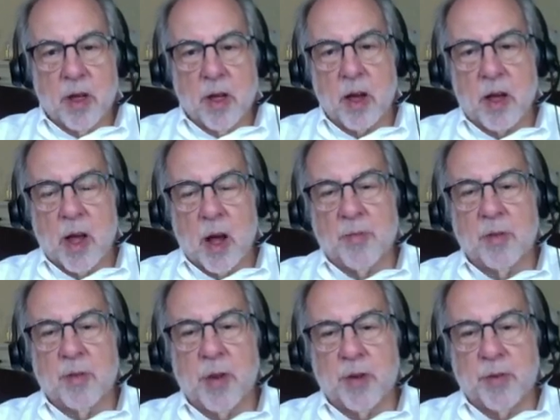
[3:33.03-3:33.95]
A
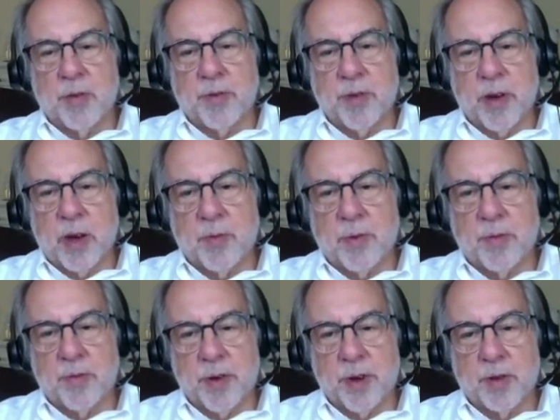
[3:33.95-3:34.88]
complementary freedom, a
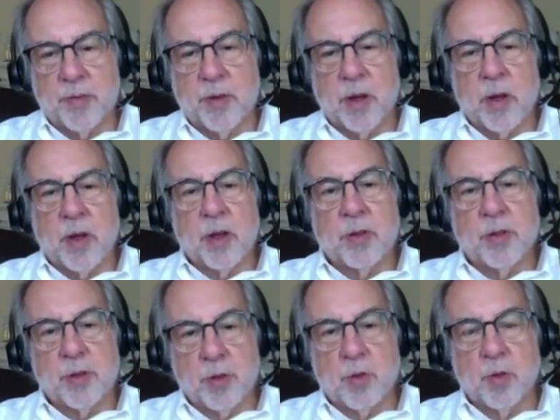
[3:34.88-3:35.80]
freedom
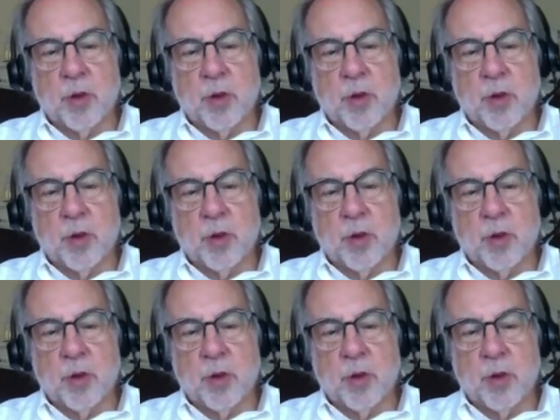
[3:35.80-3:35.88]
to